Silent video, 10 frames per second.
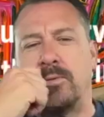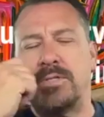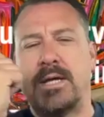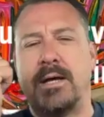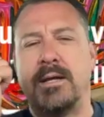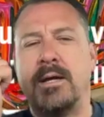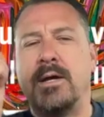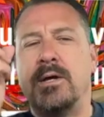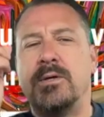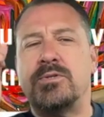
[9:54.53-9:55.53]
said.
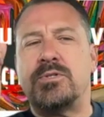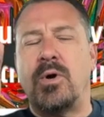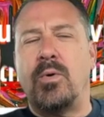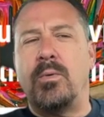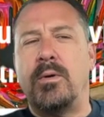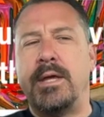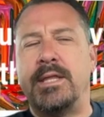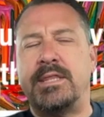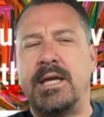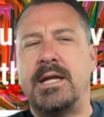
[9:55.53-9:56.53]
So
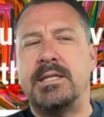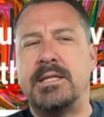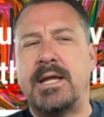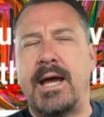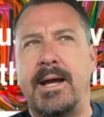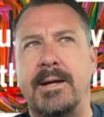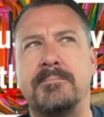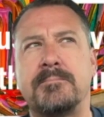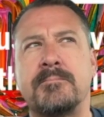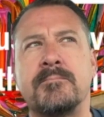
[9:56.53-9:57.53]
at the end of the day,
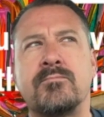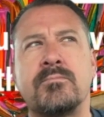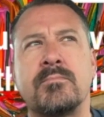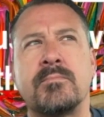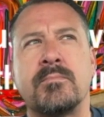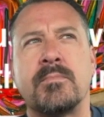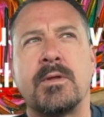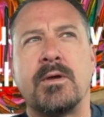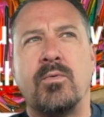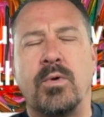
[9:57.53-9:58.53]

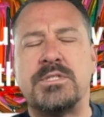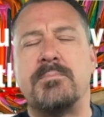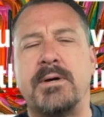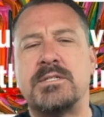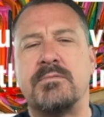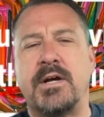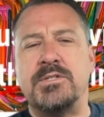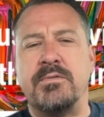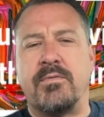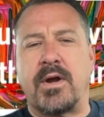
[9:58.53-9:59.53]
what's the best
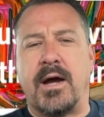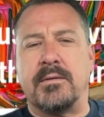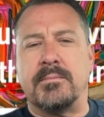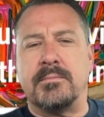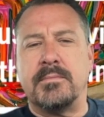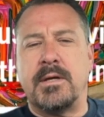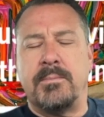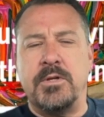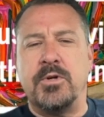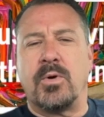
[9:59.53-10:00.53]
advice you've ever gotten? I
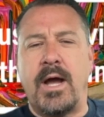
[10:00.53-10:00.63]
mean, you're